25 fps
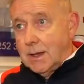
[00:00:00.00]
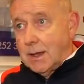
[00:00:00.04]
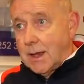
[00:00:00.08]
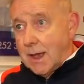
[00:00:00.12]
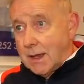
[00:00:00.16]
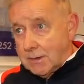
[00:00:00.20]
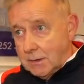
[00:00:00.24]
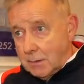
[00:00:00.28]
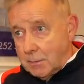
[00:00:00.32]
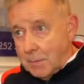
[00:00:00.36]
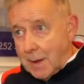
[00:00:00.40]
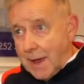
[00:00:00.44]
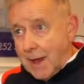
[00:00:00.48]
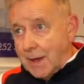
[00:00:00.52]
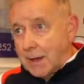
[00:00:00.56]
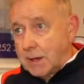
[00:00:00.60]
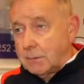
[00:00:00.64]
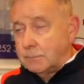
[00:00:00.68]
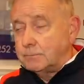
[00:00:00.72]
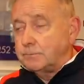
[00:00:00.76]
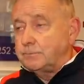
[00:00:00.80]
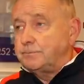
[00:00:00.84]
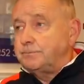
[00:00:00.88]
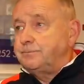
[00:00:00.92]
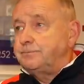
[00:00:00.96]
at the back.
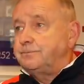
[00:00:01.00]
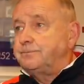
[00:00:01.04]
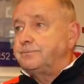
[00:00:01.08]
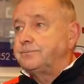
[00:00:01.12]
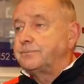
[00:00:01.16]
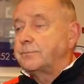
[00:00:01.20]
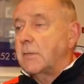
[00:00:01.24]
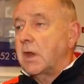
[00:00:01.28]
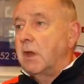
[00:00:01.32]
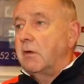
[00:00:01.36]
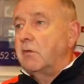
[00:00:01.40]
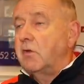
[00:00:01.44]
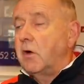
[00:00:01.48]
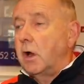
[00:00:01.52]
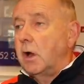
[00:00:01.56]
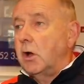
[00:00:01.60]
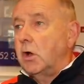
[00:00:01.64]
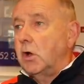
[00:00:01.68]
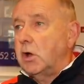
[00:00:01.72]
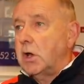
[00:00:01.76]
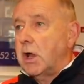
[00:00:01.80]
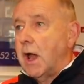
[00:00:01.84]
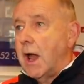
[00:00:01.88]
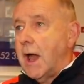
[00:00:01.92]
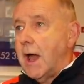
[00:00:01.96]
If I
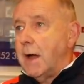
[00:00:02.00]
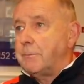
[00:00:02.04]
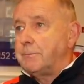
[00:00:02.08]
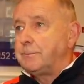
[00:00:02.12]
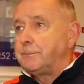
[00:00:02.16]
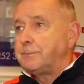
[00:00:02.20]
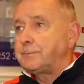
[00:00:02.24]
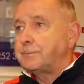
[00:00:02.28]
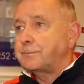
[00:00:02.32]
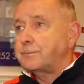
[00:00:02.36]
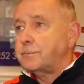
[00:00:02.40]
look at,